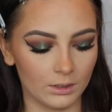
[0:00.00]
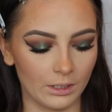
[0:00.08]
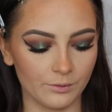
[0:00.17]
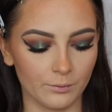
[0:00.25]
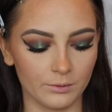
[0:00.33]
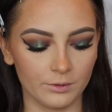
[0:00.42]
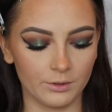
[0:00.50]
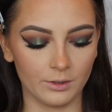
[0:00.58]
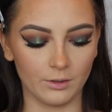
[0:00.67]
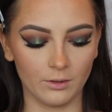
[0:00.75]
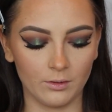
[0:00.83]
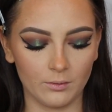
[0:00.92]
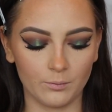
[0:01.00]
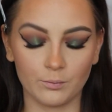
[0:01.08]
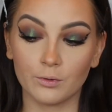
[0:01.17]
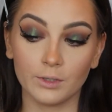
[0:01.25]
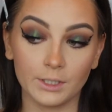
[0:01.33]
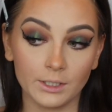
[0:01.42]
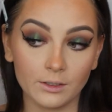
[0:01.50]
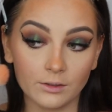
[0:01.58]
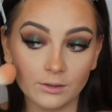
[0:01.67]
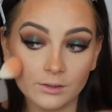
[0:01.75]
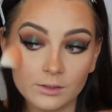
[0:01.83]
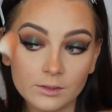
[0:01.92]
That is one of the
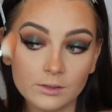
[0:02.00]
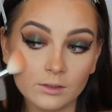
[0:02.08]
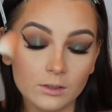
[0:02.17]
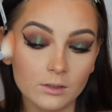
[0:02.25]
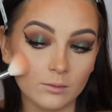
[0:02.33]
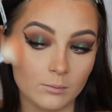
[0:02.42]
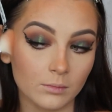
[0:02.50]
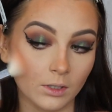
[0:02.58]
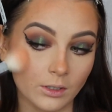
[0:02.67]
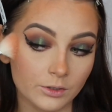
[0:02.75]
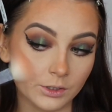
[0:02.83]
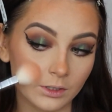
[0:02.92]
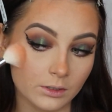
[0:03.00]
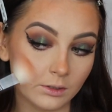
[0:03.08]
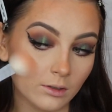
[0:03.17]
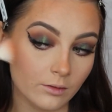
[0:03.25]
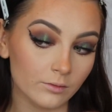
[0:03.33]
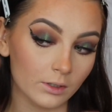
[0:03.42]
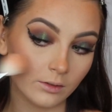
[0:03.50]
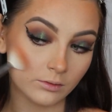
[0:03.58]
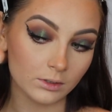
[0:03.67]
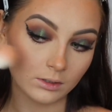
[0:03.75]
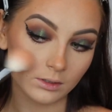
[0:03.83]
prettiest blushes I've ever